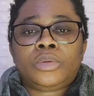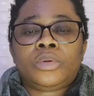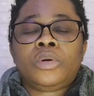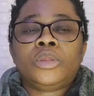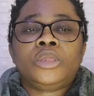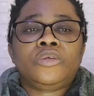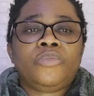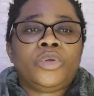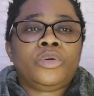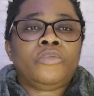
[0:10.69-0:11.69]
cognitive
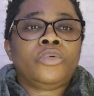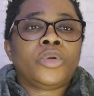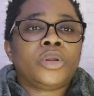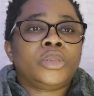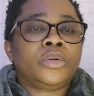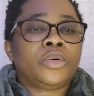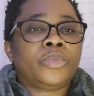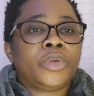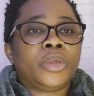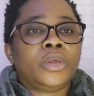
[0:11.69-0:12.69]
behavioral
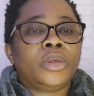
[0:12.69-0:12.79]
therapy,